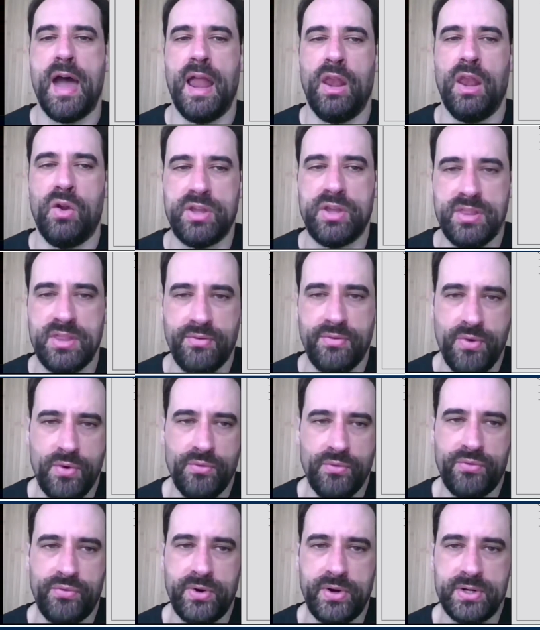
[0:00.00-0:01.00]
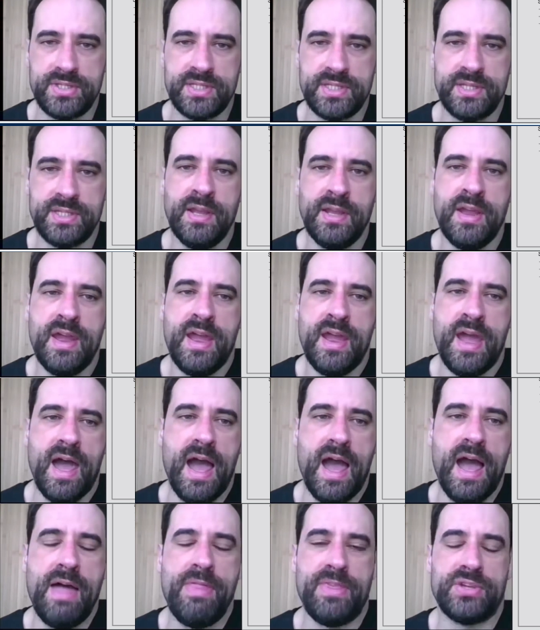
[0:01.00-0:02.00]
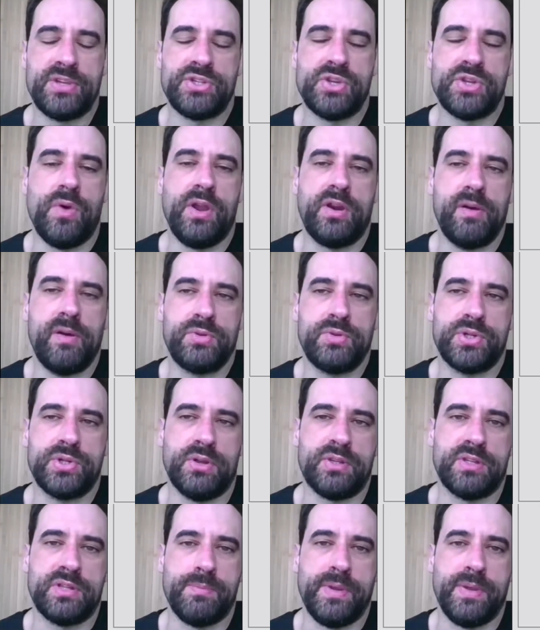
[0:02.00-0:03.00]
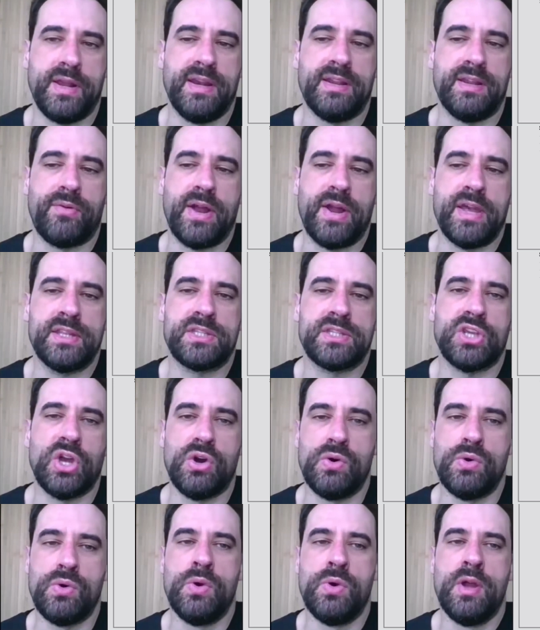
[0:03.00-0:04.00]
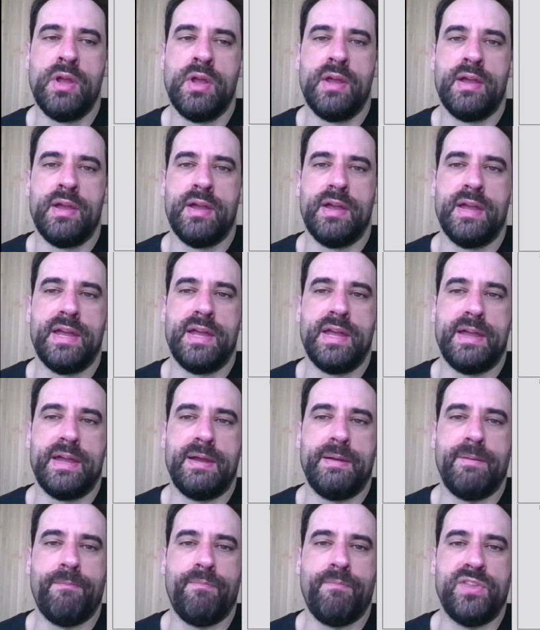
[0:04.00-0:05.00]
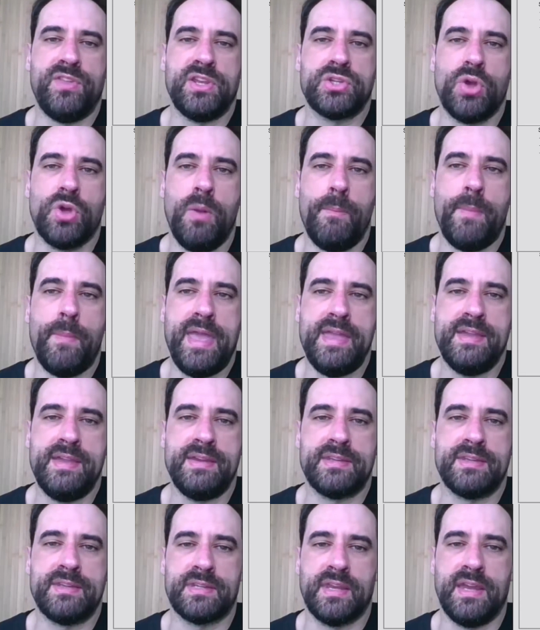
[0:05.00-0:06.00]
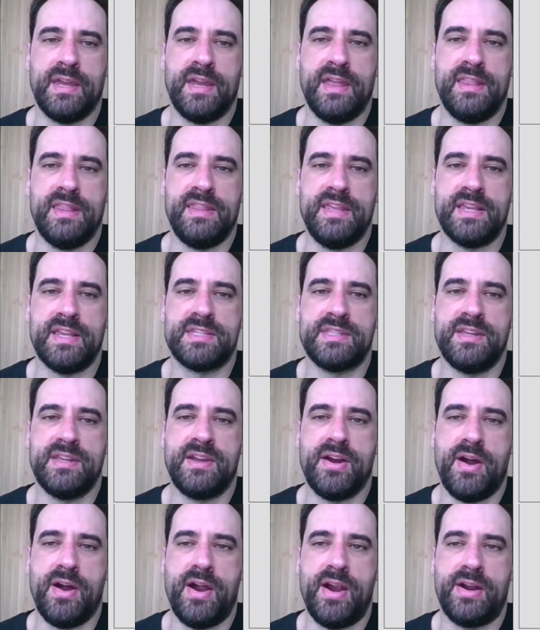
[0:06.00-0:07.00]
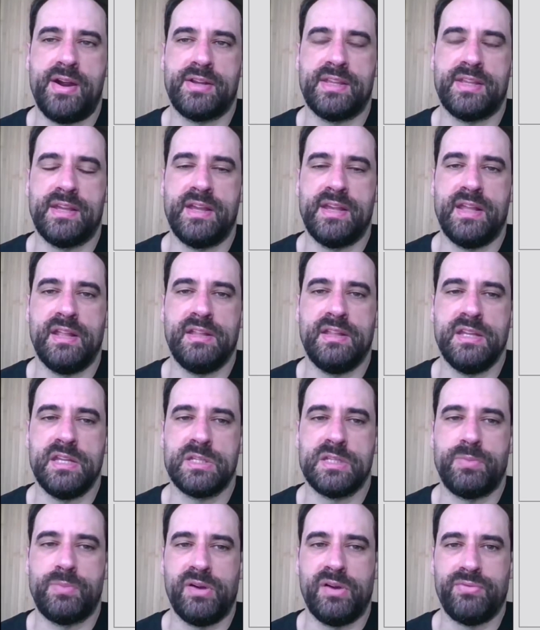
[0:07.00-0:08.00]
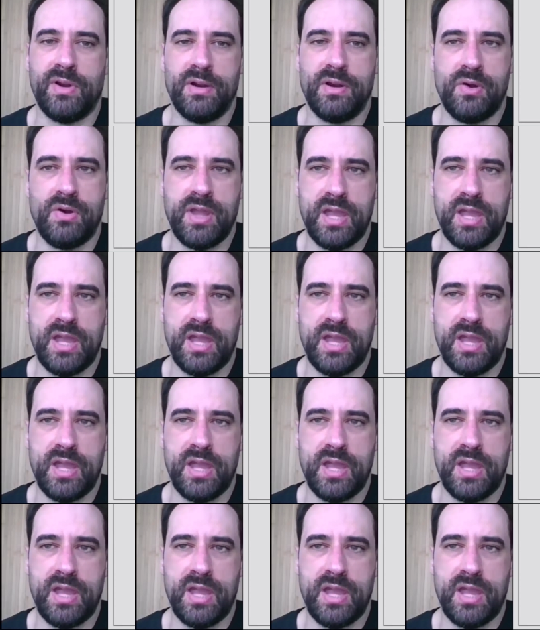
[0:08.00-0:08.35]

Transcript: unlocking the phone first, and there's no encryption typically, right? So this all makes the SD card this perfect